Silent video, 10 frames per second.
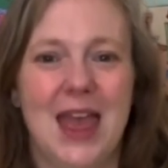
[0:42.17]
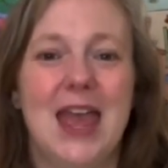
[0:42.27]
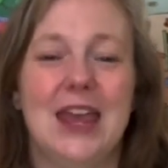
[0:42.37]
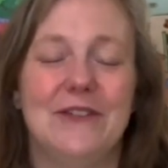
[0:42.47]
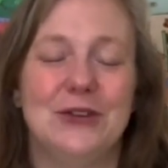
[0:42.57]

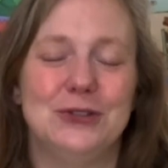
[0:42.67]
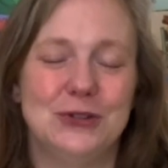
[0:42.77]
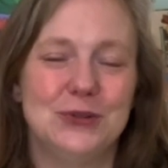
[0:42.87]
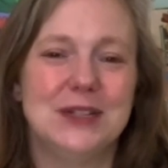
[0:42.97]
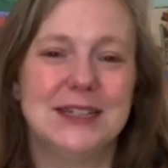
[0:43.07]
If you
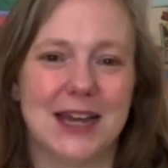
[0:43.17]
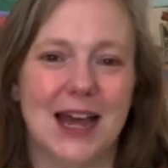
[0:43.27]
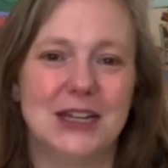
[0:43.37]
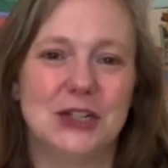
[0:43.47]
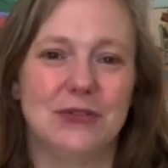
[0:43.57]
do
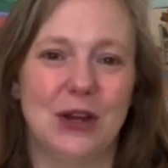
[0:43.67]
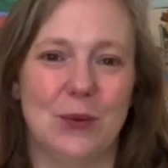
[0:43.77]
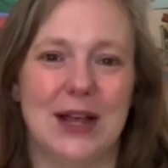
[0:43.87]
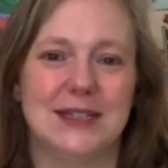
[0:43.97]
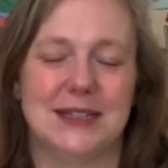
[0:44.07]
decide to
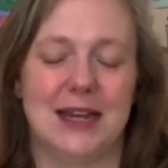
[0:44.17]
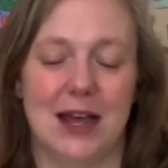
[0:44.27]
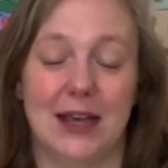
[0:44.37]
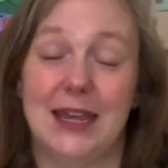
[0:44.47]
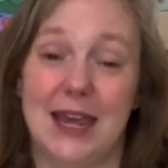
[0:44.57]
request
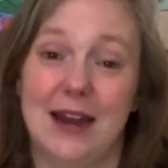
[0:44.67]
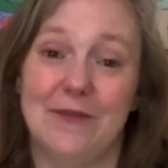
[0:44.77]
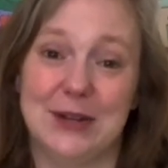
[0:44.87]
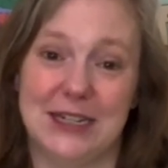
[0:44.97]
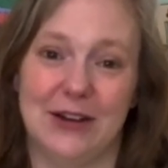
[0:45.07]
a kit of
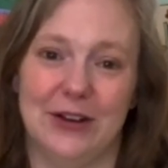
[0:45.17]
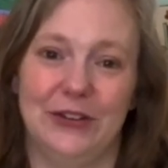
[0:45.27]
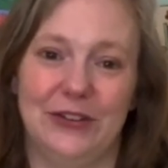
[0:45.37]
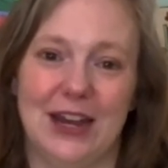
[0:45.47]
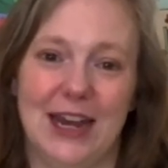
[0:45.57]

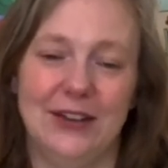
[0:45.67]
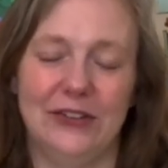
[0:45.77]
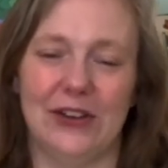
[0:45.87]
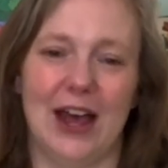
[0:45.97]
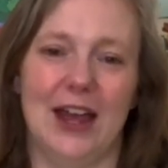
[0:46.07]
materials, then
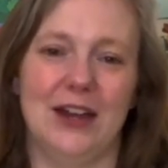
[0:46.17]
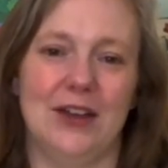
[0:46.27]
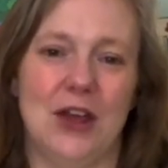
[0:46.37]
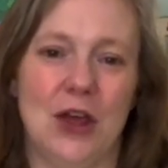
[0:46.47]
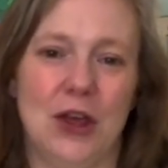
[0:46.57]
inside
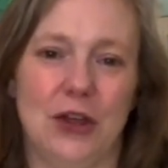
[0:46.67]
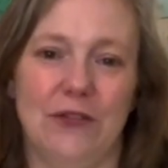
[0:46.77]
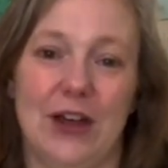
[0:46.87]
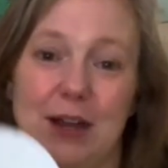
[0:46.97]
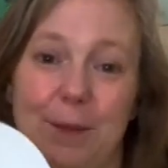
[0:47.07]
you'll
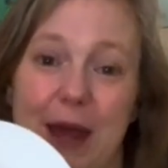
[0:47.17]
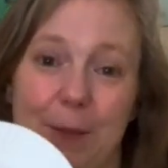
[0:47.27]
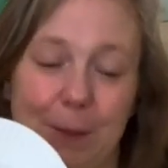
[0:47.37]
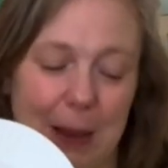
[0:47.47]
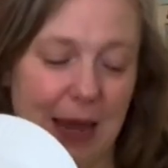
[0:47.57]
find a
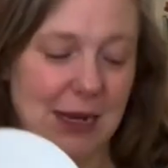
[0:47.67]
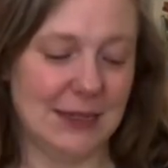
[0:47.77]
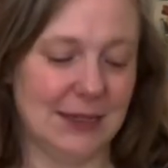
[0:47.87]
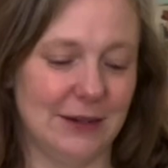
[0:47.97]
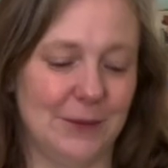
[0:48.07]
paper
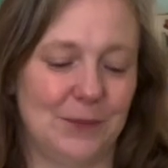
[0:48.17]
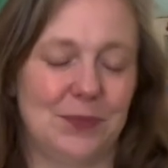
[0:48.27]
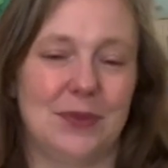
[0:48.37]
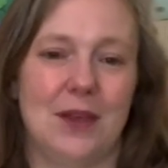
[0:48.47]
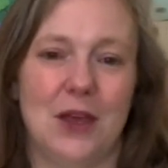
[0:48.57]
plate,
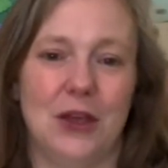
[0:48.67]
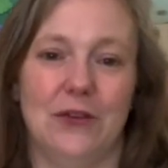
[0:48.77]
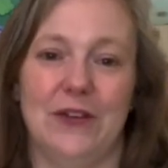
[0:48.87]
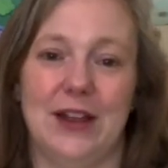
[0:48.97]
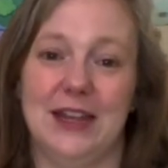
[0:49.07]
you'll
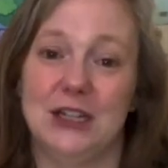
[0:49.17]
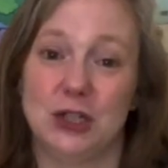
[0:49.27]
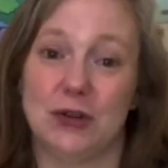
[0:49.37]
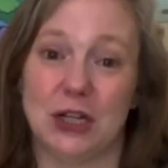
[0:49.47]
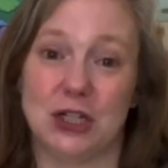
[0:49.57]
find the
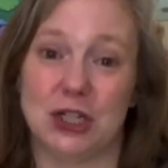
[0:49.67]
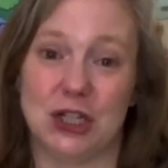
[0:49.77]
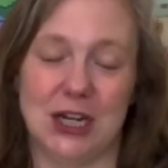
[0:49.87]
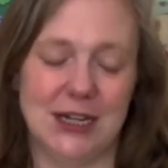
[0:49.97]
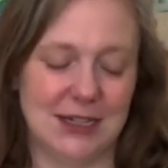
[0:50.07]
instruction
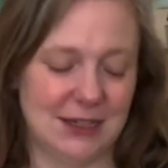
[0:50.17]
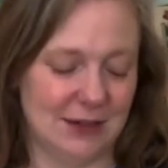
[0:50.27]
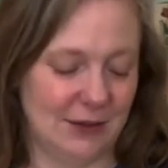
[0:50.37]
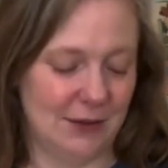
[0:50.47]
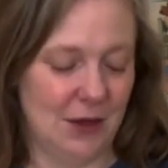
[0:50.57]
sheet,
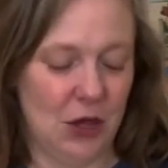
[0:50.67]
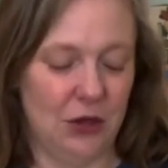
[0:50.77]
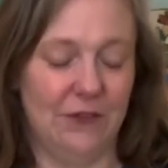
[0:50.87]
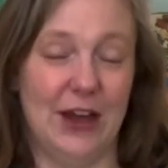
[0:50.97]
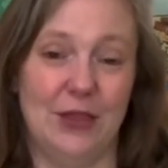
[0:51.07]

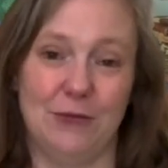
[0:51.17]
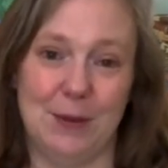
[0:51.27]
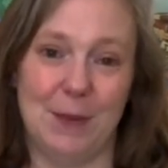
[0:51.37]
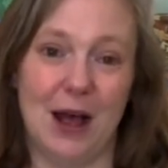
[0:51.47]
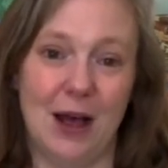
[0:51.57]
you'll find 3
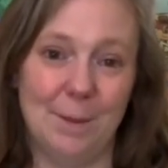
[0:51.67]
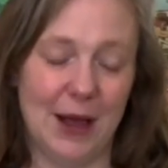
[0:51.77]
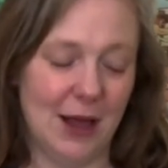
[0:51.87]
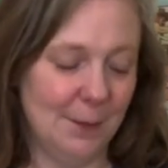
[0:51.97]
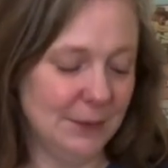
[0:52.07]

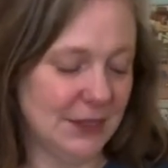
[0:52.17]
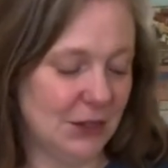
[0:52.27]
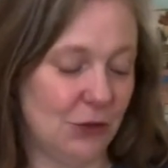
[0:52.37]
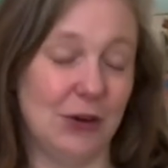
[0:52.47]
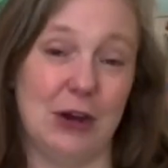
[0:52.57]
pom-poms,
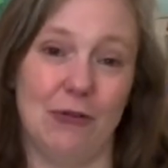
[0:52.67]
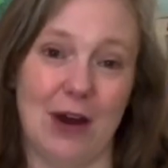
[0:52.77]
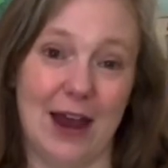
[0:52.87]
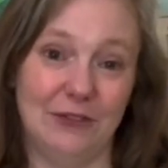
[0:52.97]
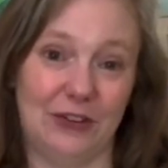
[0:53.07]
3
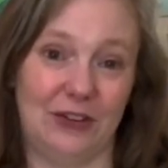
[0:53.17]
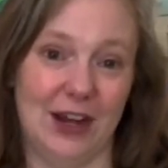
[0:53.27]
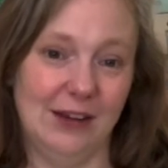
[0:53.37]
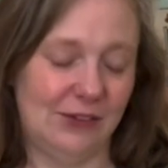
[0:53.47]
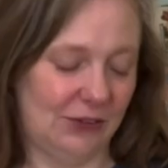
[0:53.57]
craft
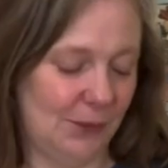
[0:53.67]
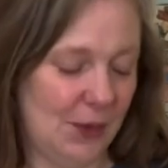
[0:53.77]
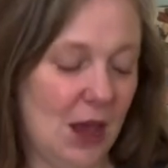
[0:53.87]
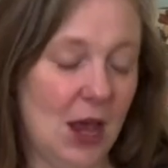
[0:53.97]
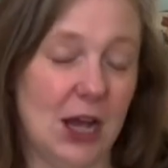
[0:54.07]
sticks,
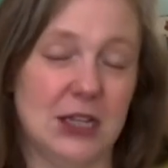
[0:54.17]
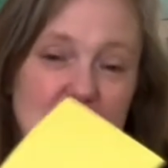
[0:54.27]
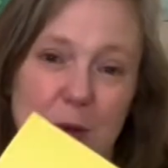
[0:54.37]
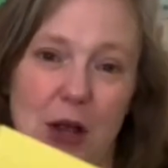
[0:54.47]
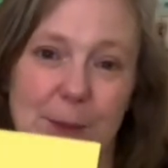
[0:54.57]
a
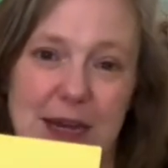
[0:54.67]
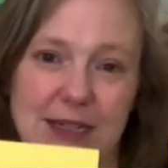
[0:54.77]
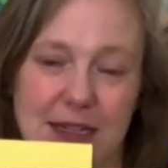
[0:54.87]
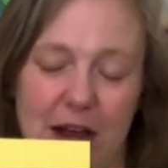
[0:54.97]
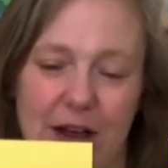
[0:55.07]
small
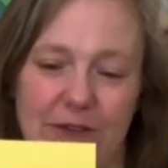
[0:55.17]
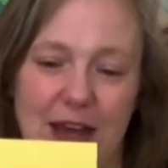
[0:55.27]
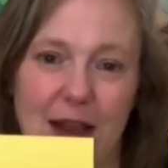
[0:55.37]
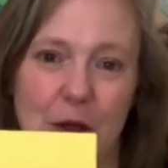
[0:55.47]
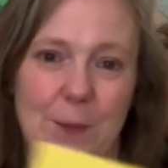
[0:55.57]
piece of
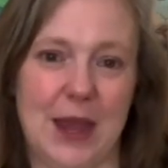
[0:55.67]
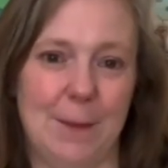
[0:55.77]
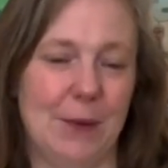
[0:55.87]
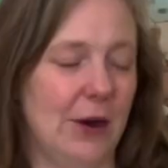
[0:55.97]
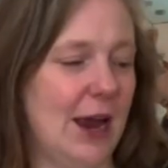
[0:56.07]
yellow
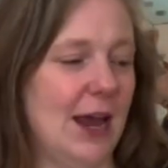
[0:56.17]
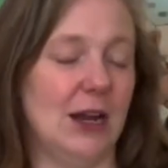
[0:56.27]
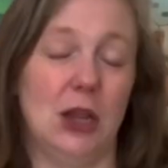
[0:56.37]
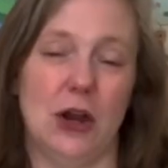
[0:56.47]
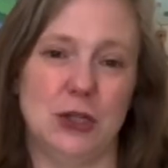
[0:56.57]
paper and a
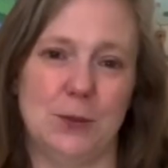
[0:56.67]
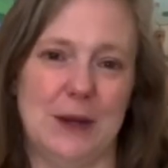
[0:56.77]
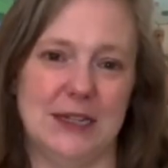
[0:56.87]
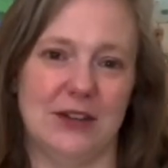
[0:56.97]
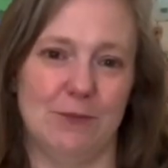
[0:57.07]
larger
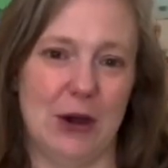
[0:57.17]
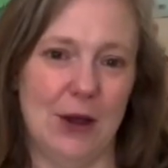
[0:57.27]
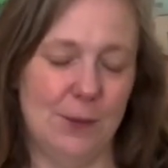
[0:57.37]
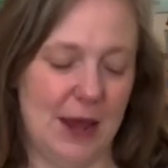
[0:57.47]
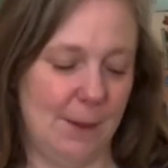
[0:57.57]
piece of
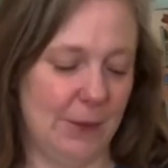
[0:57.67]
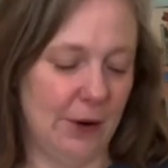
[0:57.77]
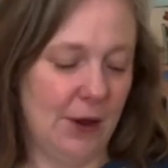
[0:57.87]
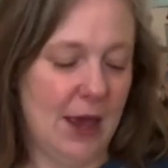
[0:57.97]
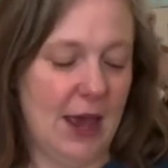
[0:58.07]
brown
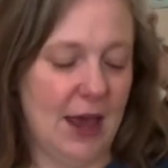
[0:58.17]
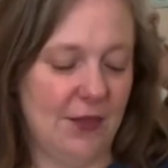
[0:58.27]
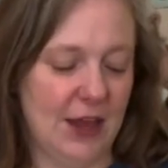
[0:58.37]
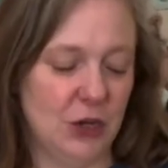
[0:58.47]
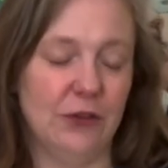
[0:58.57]
paper, and
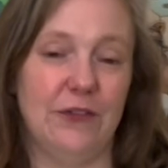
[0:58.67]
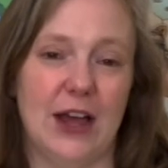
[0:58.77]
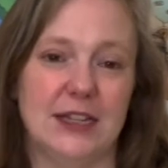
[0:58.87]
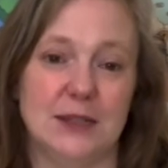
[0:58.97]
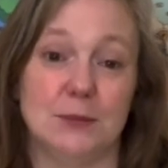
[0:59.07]
then you'll
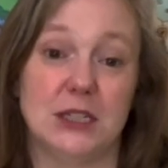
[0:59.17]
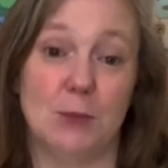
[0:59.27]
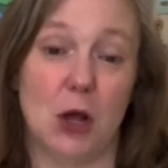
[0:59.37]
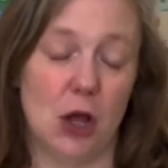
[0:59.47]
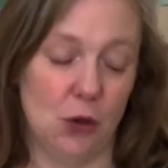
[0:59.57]
find some
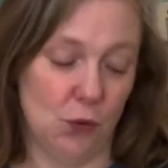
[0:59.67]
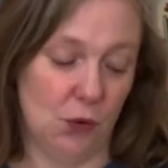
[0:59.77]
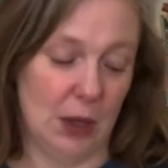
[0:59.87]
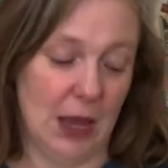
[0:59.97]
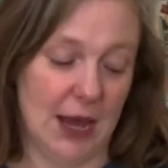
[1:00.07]
small
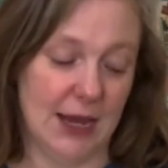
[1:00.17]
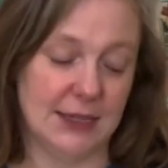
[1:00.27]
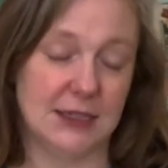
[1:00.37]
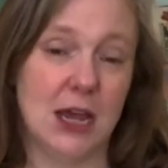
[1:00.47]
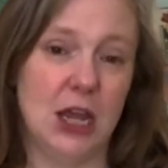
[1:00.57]
Google
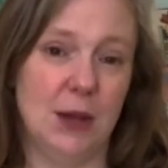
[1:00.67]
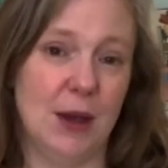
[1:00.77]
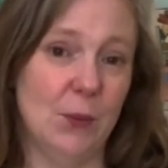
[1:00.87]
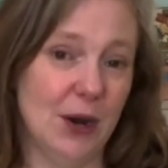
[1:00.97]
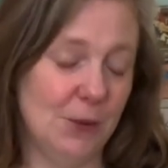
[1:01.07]
eyes. You might
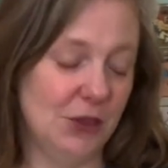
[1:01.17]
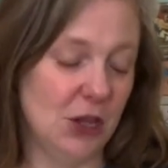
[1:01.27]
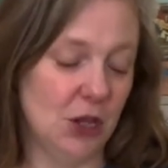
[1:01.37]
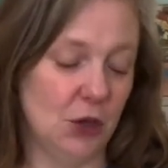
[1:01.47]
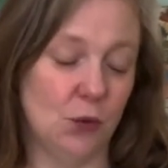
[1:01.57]
want to put
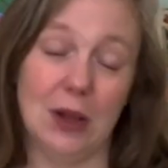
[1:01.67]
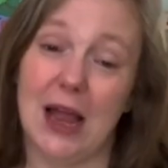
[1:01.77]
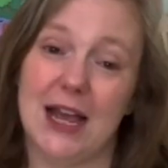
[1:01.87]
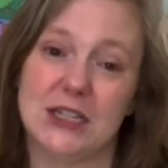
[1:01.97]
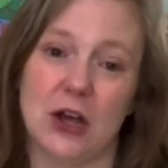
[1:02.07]
the Google
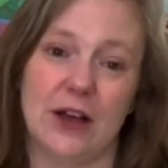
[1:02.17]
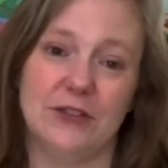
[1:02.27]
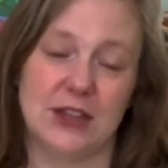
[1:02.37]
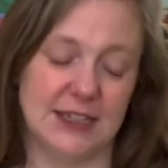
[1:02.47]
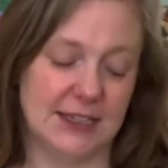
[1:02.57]
eyes off to
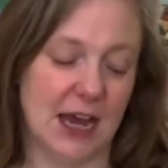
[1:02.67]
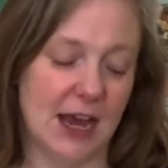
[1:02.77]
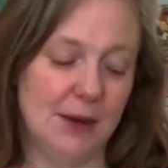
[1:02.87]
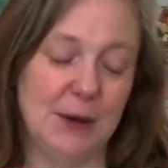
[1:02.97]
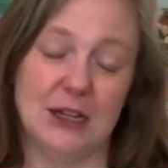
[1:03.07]
the
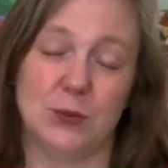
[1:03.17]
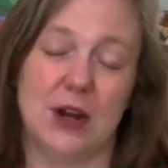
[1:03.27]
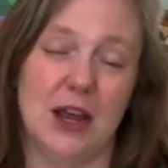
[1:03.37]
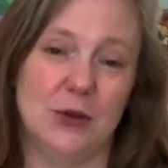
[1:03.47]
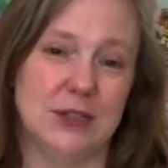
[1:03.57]
side because we're
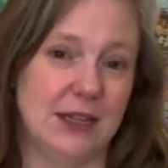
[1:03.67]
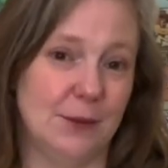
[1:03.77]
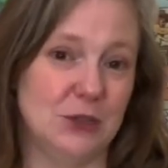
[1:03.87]
not using them